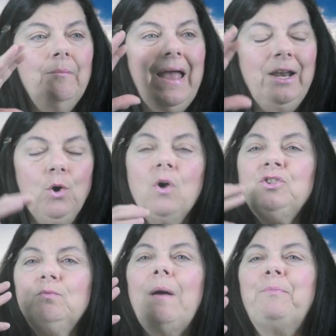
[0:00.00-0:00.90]
And it
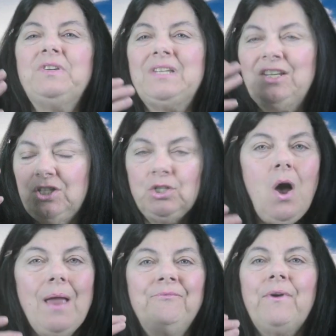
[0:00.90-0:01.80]
also represents the
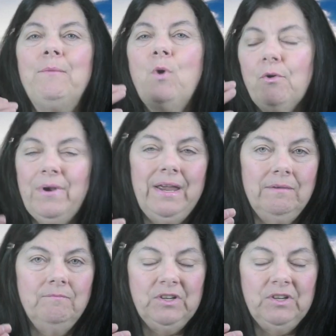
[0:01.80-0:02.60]
time frame we're in.